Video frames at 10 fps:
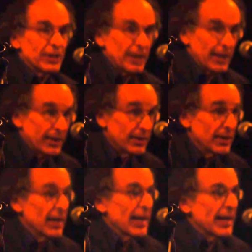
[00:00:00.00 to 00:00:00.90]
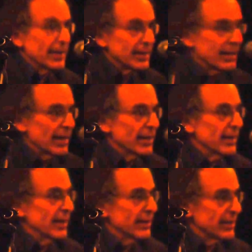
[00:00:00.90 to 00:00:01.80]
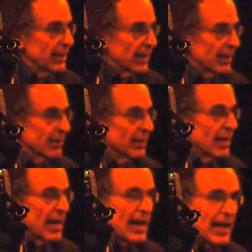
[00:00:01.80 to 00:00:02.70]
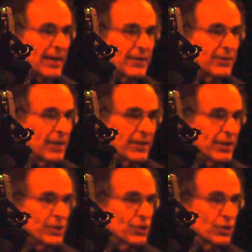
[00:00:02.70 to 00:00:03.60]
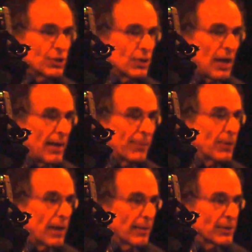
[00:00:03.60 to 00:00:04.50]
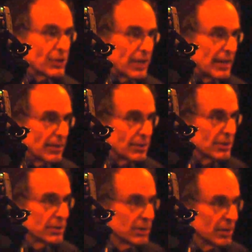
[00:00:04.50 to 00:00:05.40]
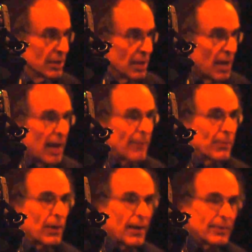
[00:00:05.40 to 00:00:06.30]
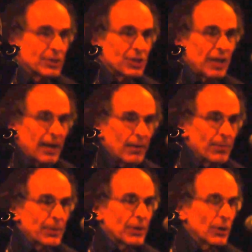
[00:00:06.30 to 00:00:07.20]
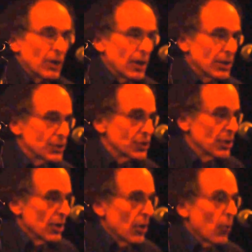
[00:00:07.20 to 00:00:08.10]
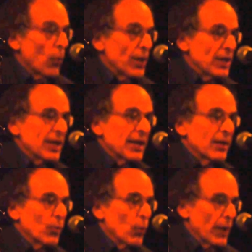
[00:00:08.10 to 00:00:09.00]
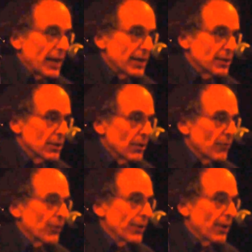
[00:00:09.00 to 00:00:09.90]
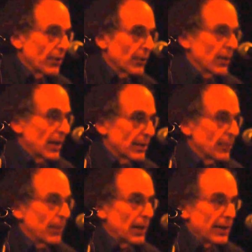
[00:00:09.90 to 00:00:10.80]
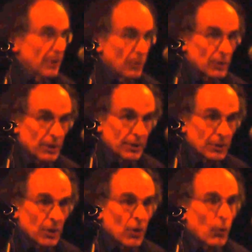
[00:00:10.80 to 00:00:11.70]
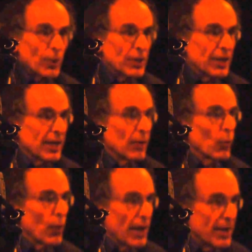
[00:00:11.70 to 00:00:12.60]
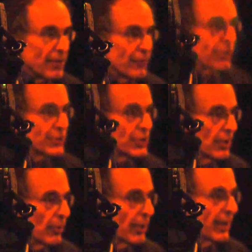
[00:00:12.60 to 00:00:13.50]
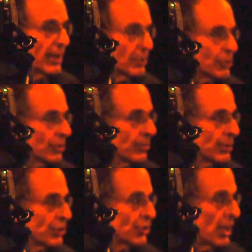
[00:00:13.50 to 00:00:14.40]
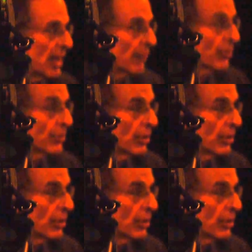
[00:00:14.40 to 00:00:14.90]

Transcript: again and again and again. And they, it's just, unpromised out. Unpromised out because we can't wait for another Occupy Oakland. We can't wait for someone else to be shot